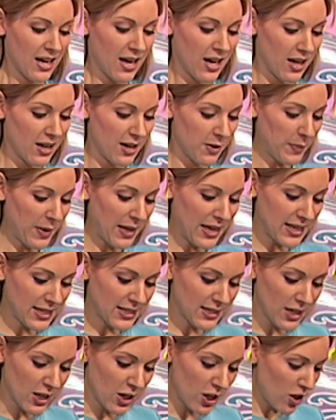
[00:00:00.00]
and a
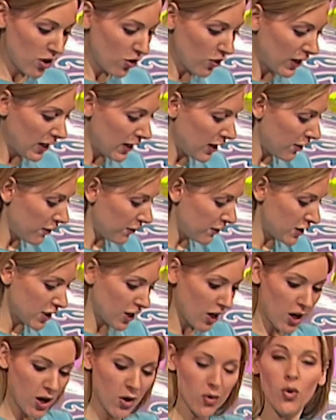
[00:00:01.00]
piece long enough to
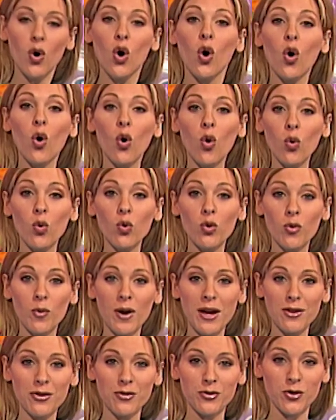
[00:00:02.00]
go all the
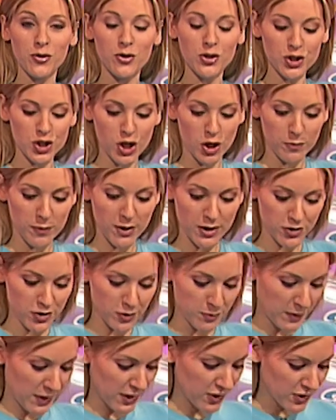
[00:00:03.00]
way through the tube. That
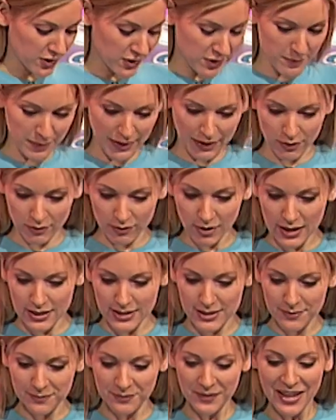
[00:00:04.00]
should be just about
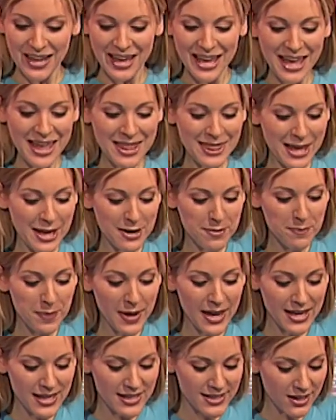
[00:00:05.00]
right. Then
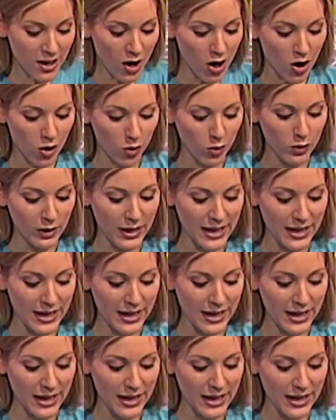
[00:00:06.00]
pierce a hole